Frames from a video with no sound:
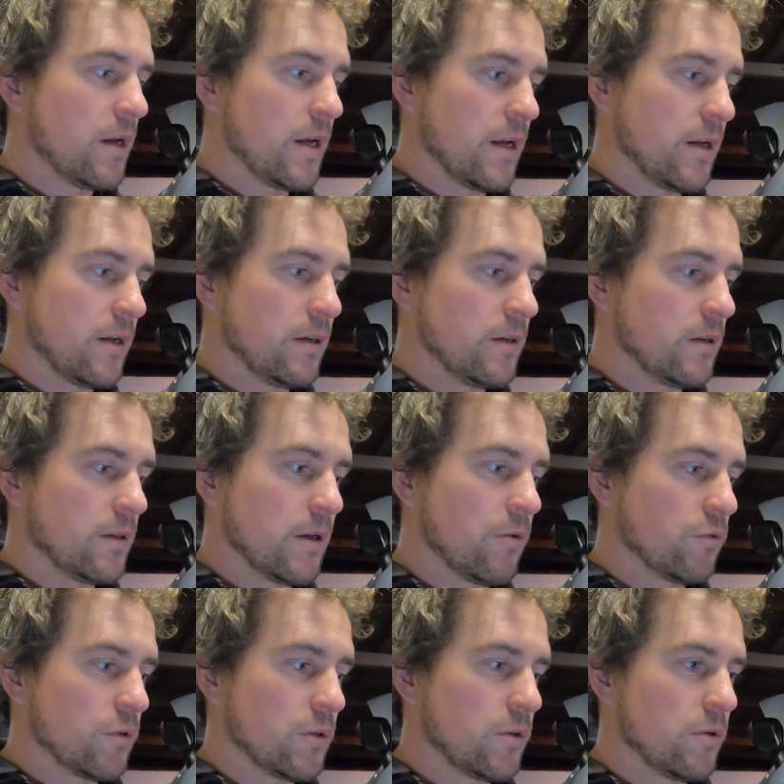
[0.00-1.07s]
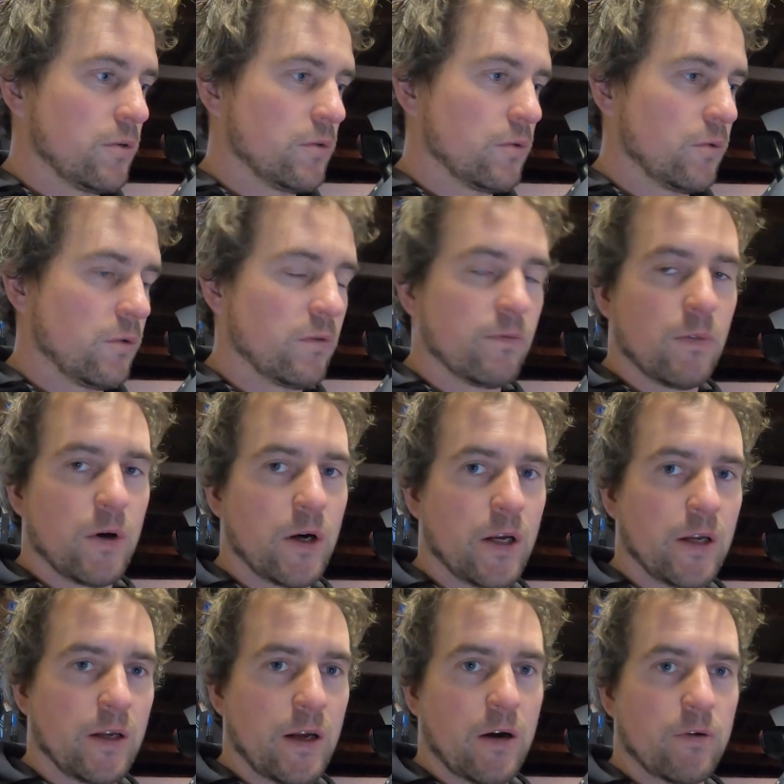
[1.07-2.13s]
and they will just use all of
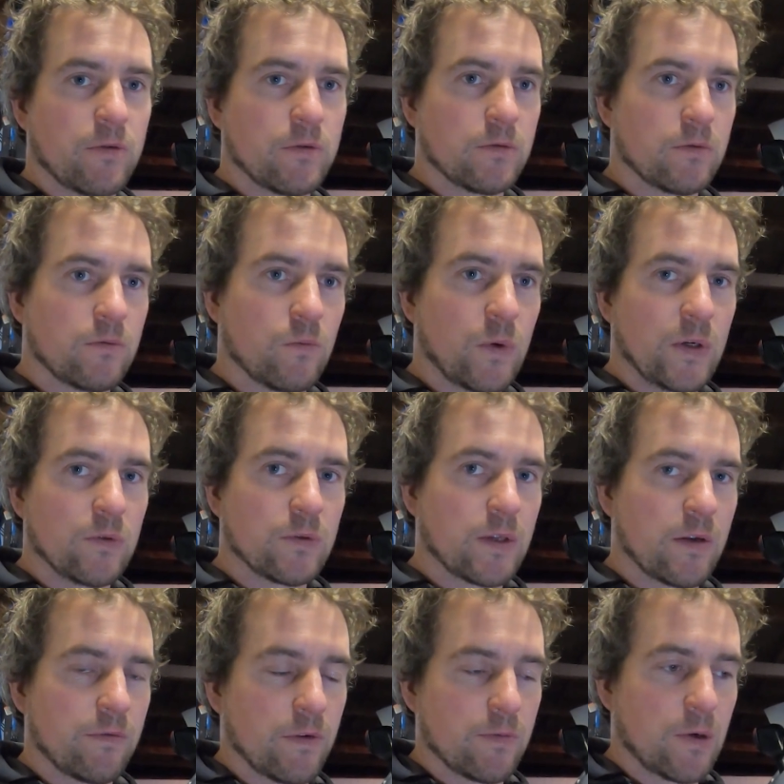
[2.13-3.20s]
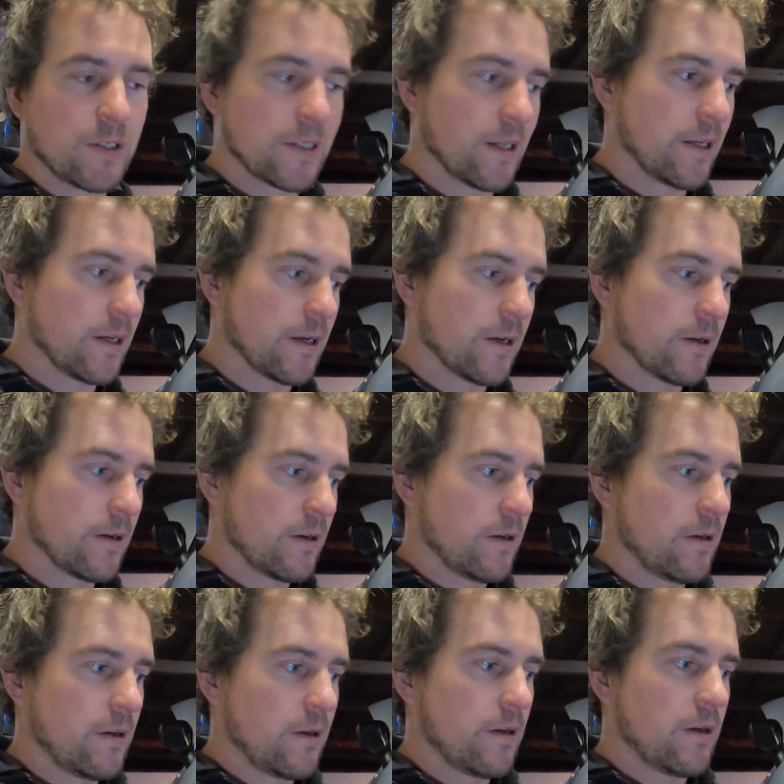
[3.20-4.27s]
my current wheels that fit my Celica
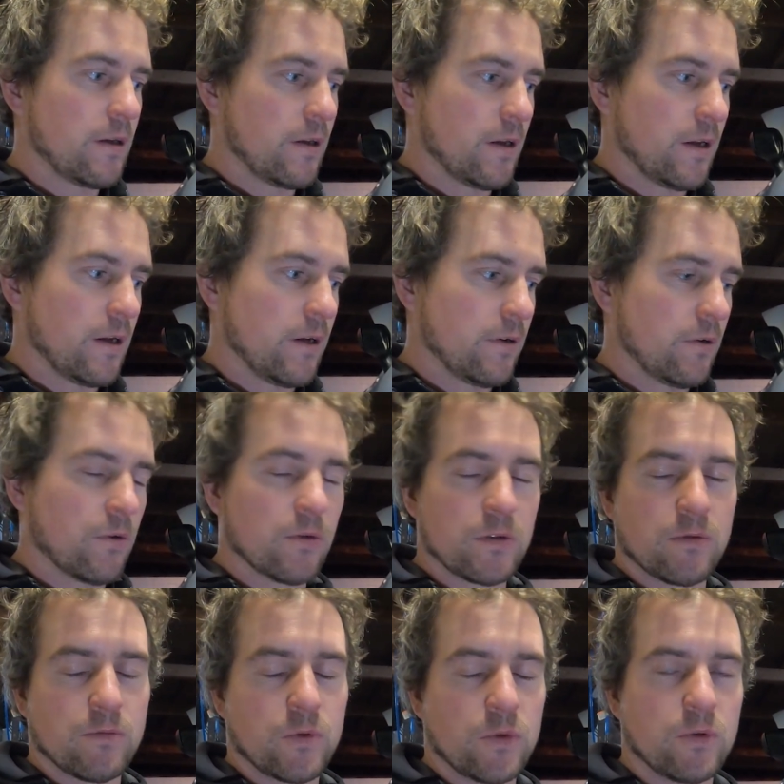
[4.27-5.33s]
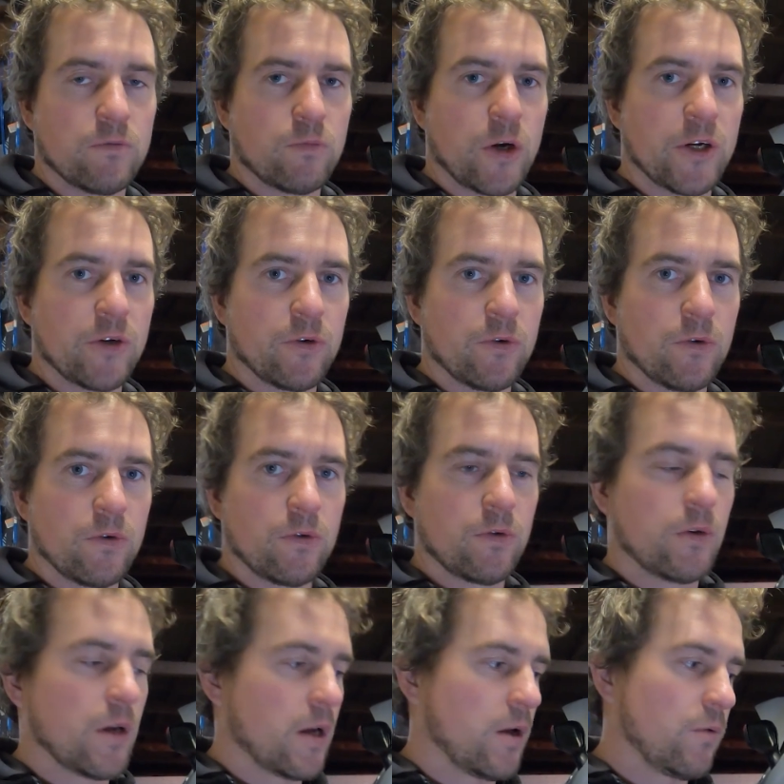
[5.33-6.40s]
and got some brand new
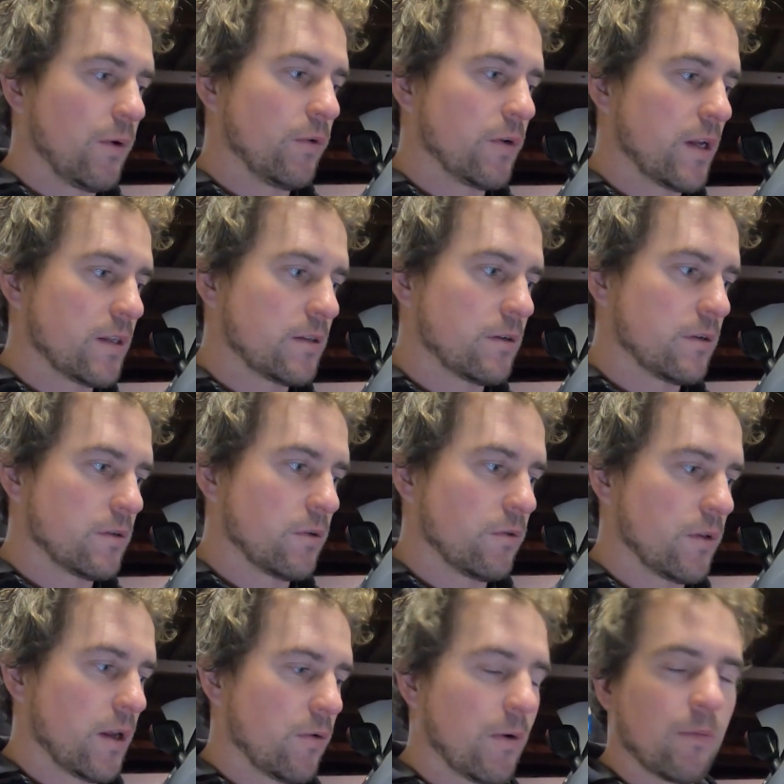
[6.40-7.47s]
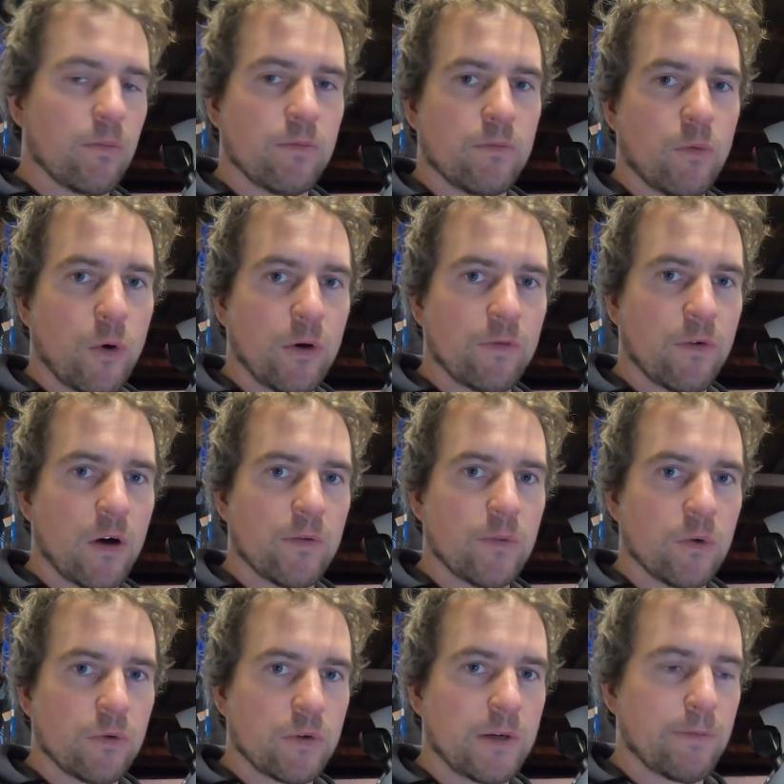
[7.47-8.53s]
uh, wheel nuts to suit that
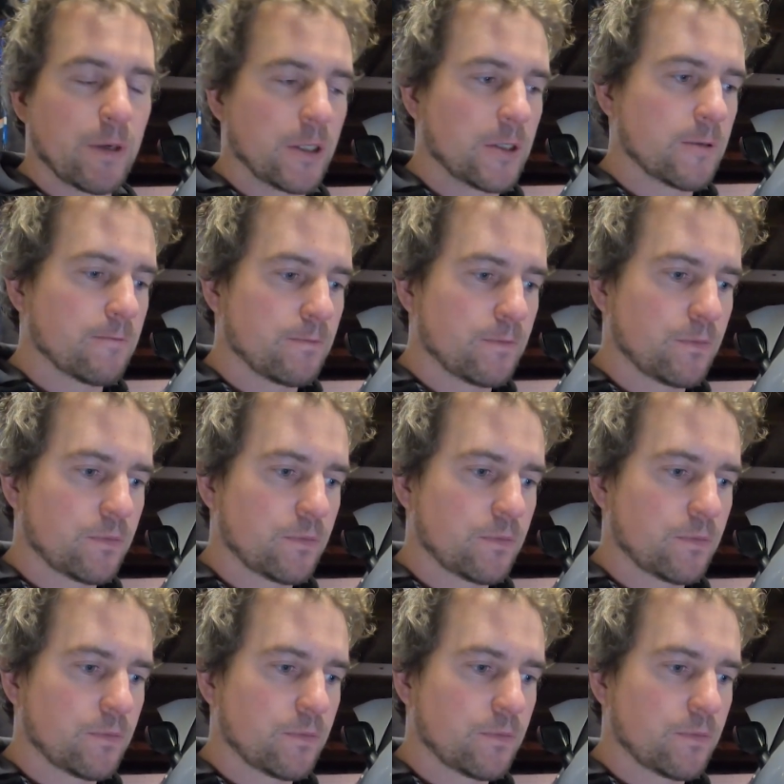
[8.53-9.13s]
1.5mm thread pitch.